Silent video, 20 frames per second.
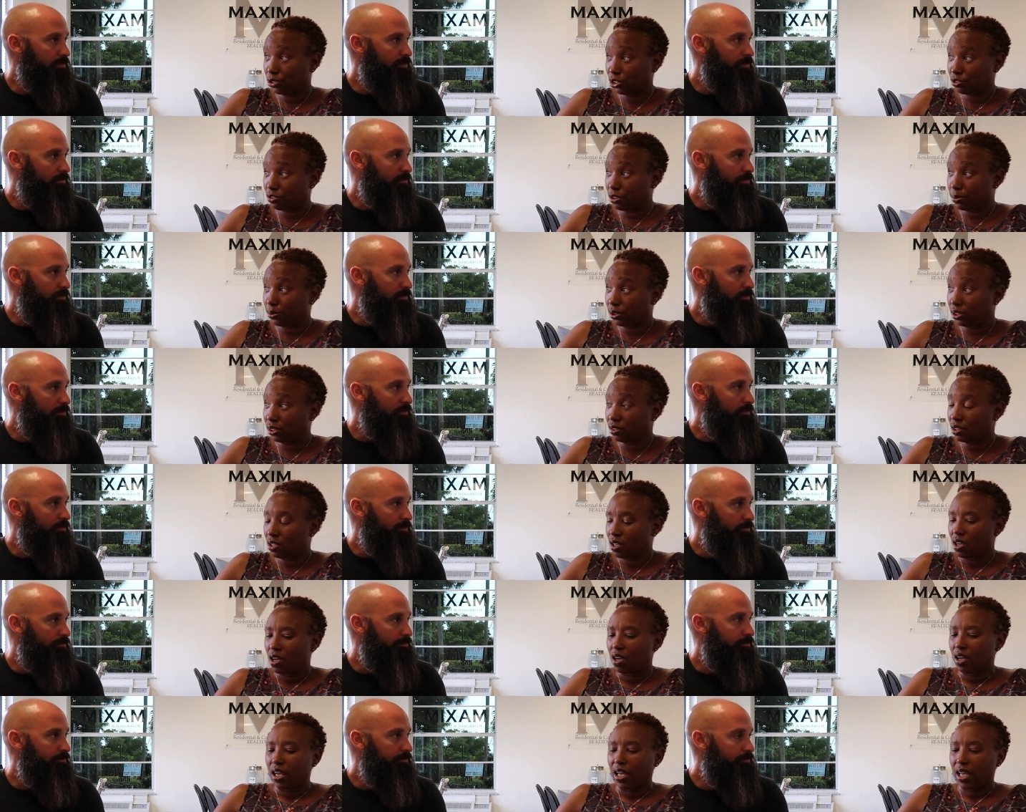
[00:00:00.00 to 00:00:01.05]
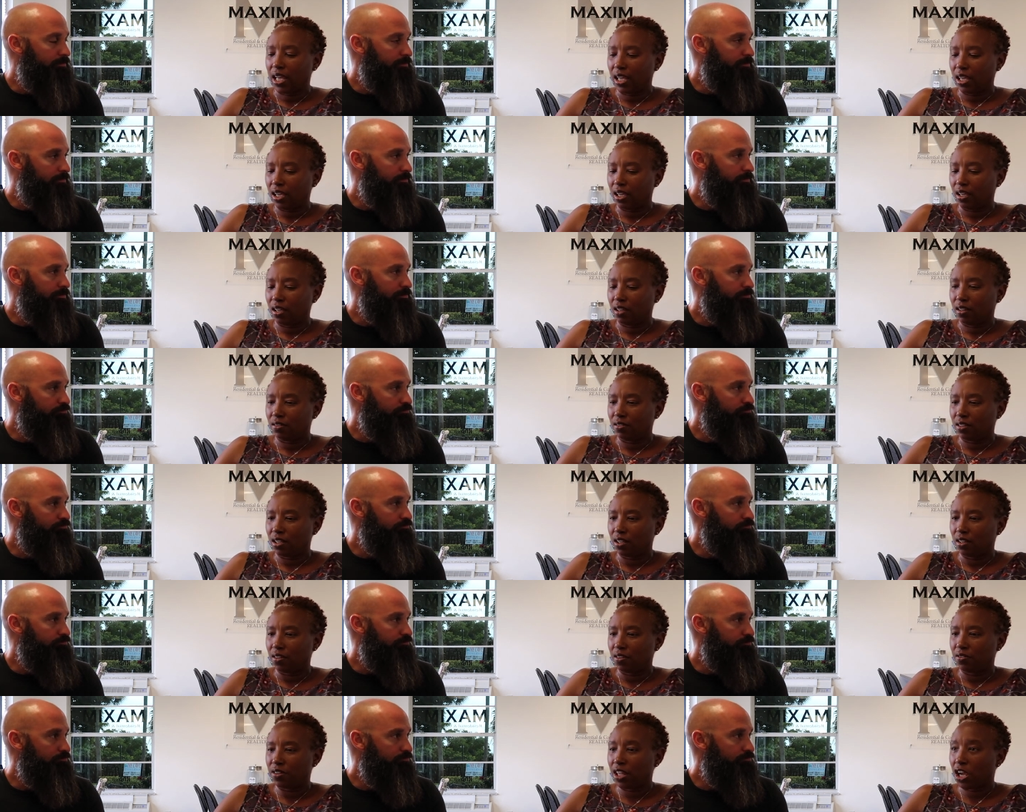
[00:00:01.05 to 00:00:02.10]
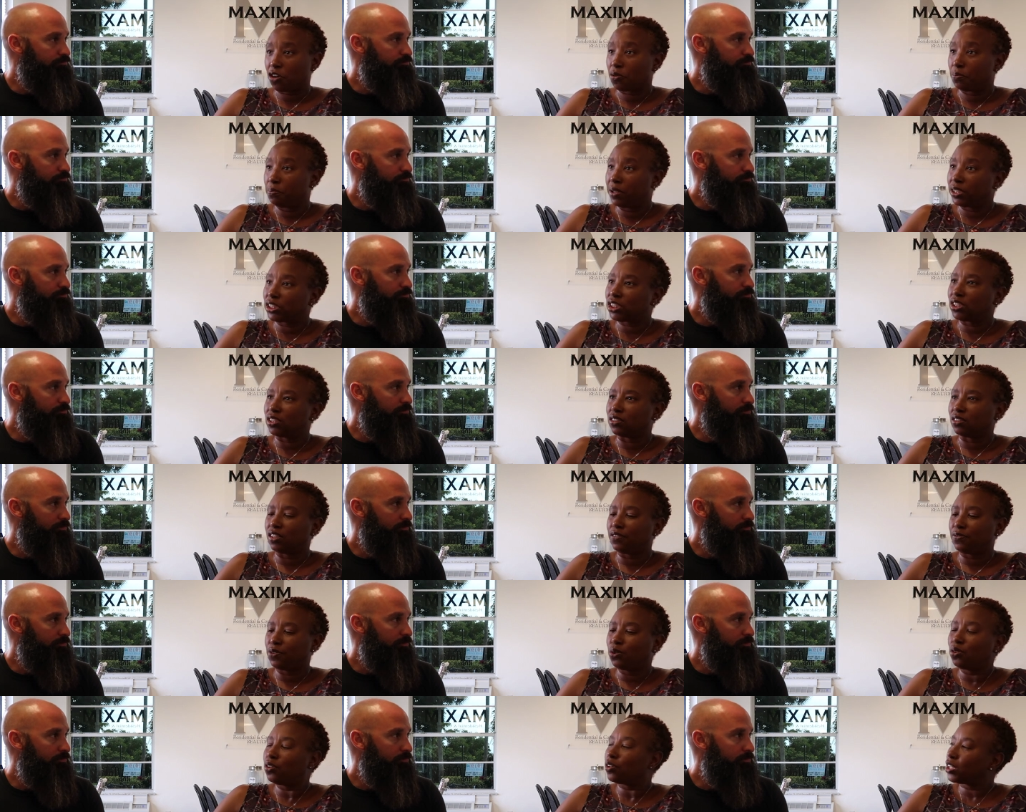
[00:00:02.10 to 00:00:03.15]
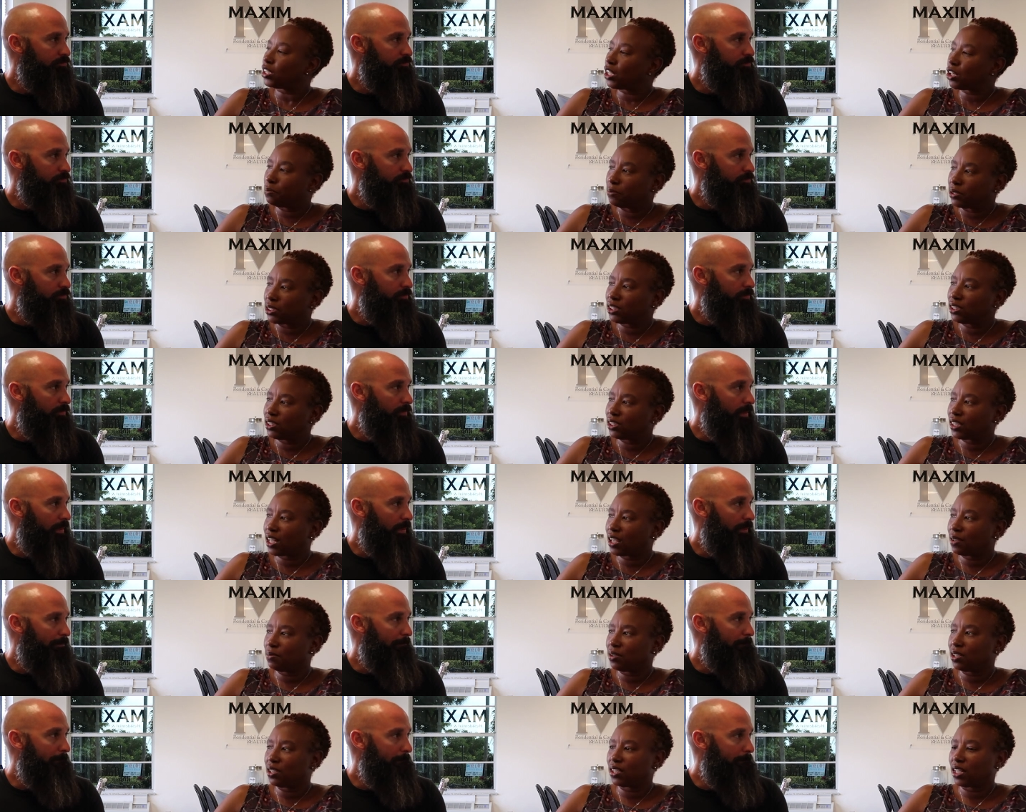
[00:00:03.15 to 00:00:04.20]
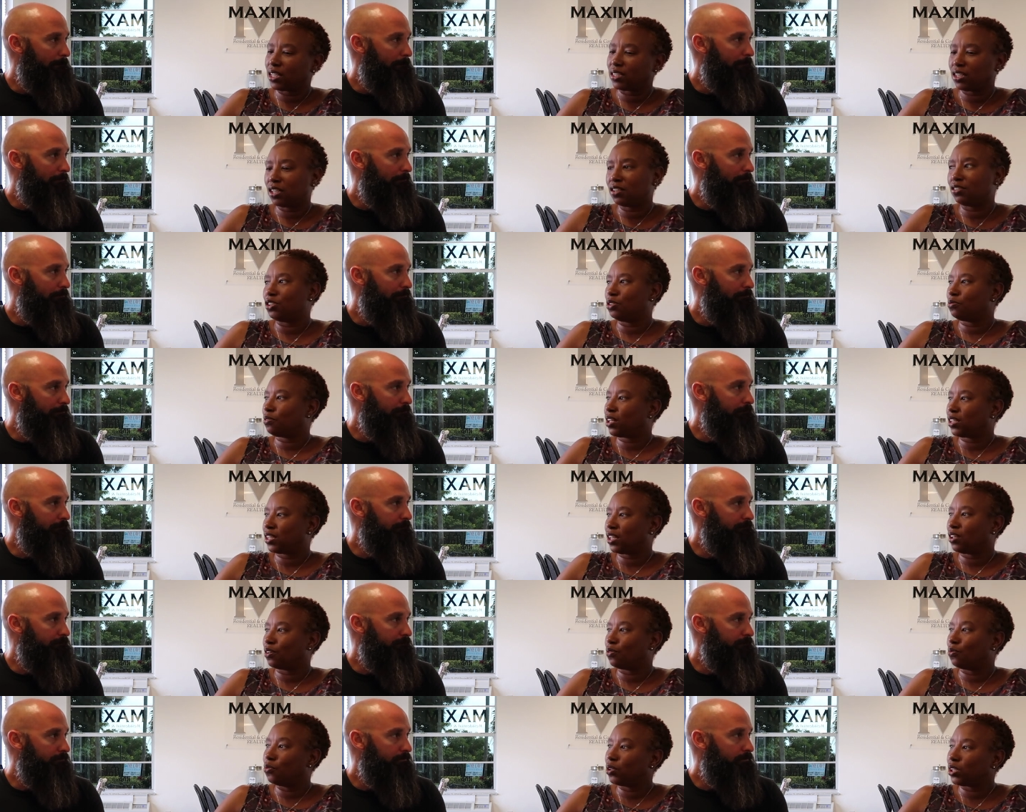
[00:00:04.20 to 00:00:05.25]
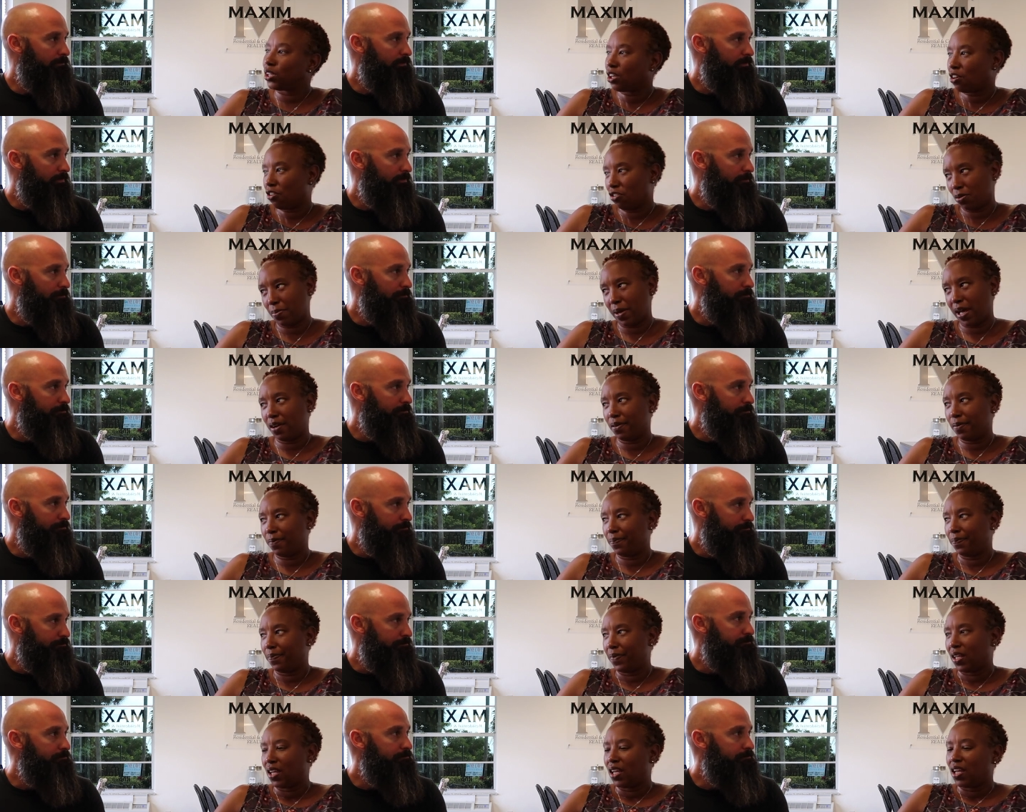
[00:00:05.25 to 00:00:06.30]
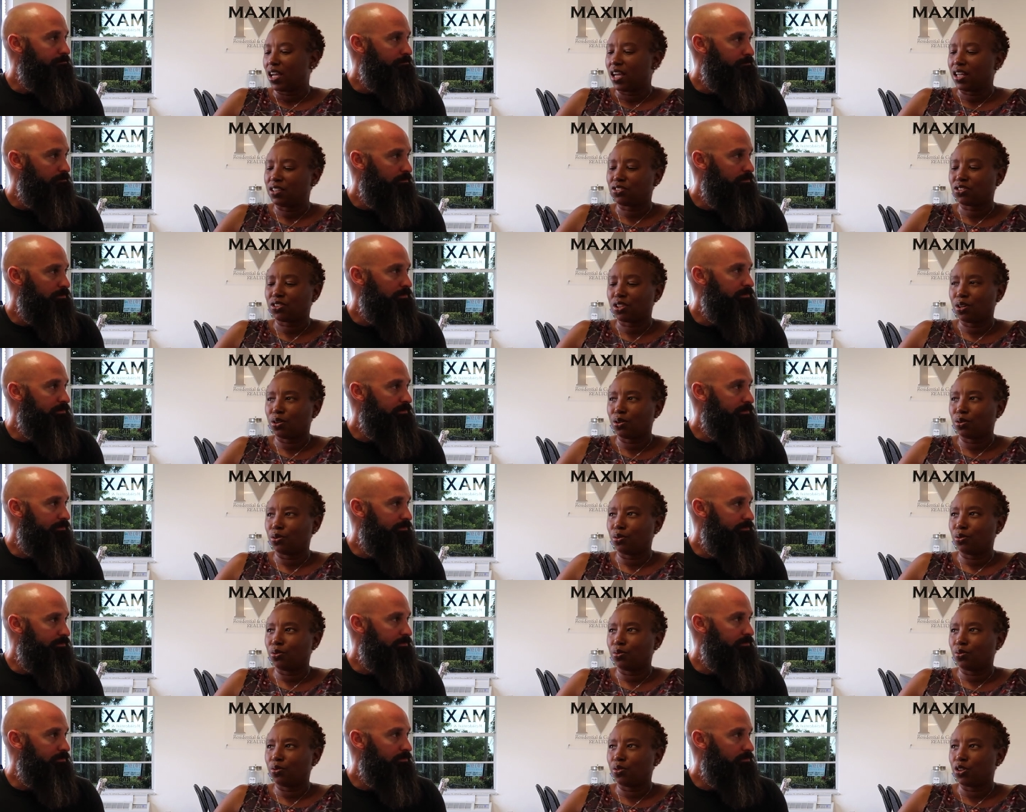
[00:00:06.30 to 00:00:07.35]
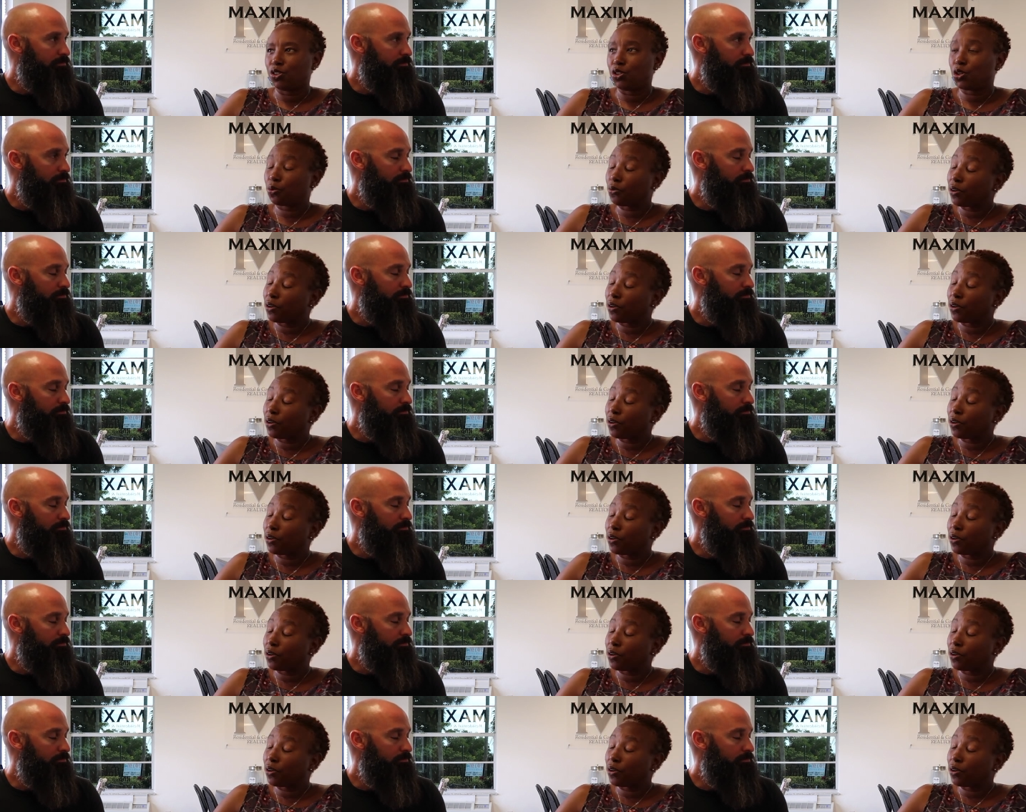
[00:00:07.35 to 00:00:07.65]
Speaker 1: description, and their mission. If you look at their mission statement, they tell you right there what they're all about. And so your